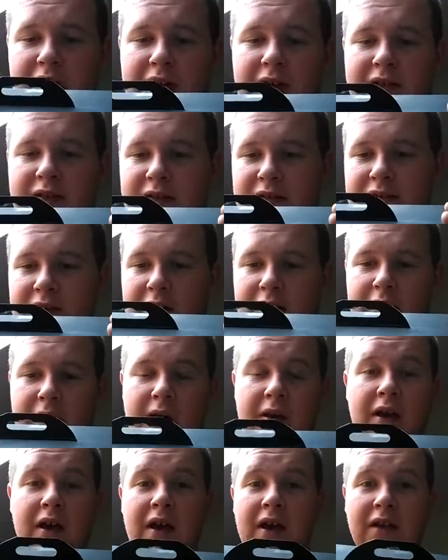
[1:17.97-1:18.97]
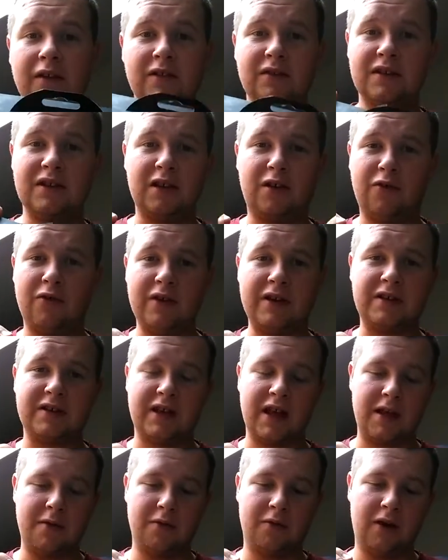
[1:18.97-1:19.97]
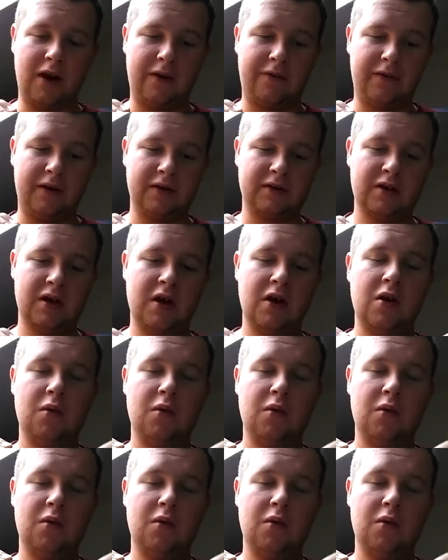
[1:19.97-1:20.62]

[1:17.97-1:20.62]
there to sell you it. it. doesn't increase game graphics.